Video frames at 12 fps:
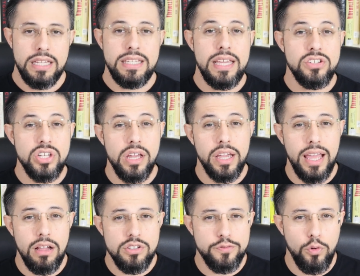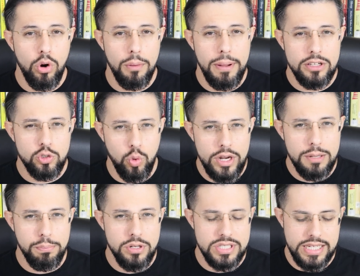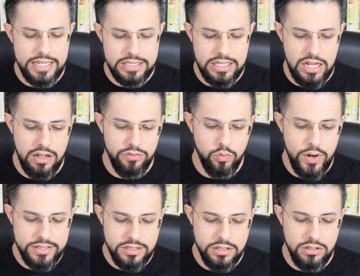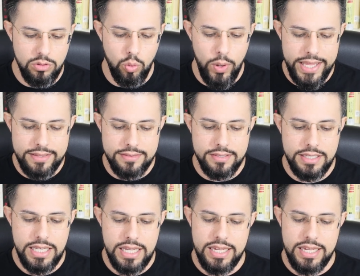DHA accounts for about 20% of retinal weight.